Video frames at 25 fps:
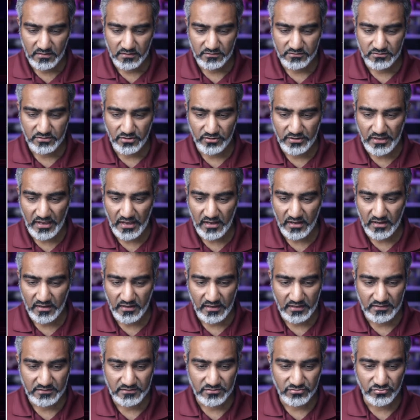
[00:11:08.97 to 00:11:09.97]
So yeah,
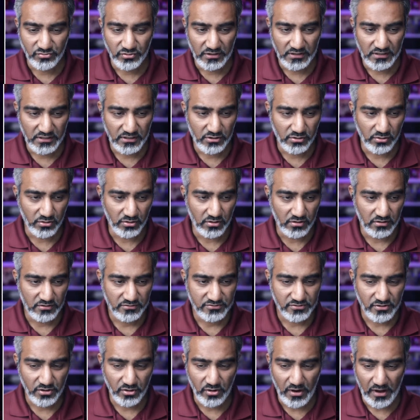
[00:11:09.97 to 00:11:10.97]
it's really cool.
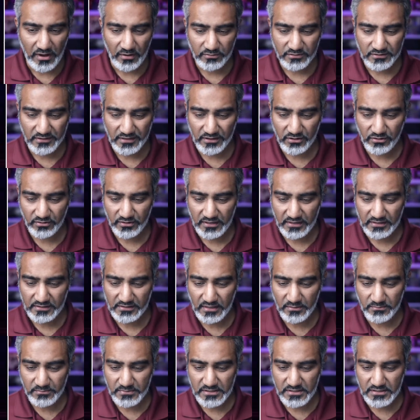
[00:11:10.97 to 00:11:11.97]
So I was like, okay,
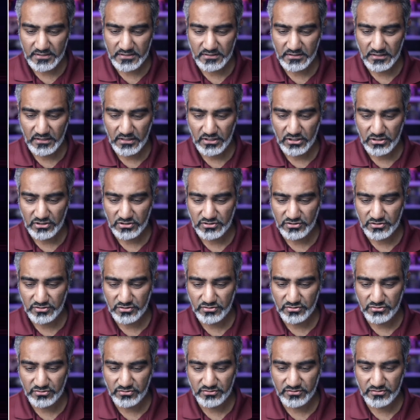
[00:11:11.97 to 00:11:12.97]
let me
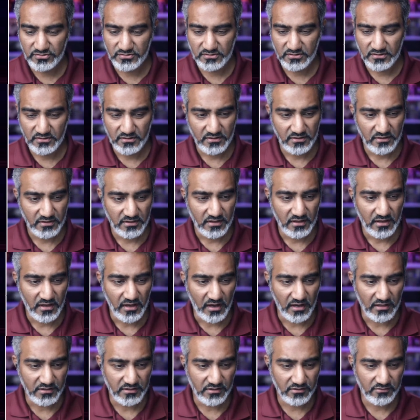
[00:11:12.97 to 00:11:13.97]
use
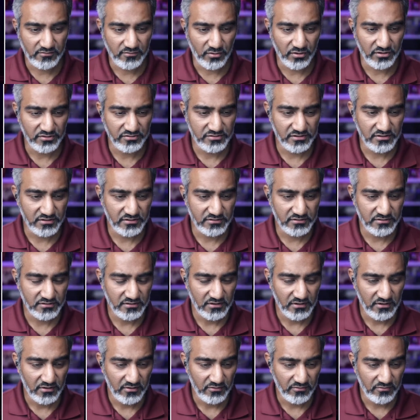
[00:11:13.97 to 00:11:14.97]
other voices
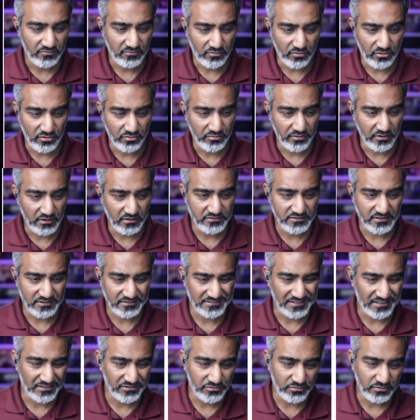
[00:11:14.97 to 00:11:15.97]
for real
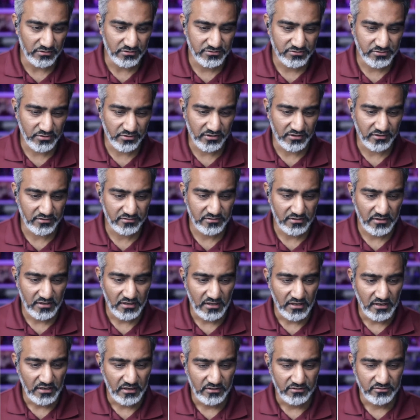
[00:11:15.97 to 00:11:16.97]
success, real stories.
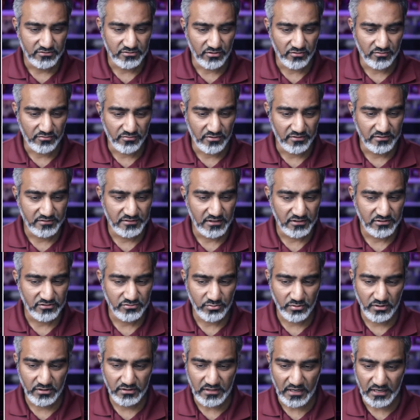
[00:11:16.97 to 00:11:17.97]
So for this
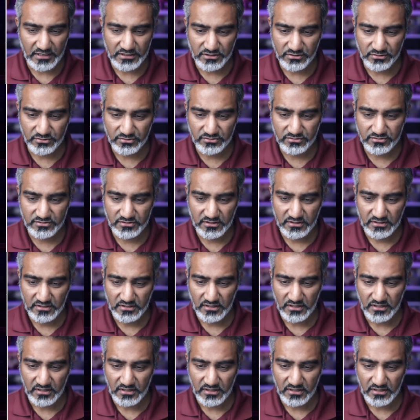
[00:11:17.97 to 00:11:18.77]
one, I used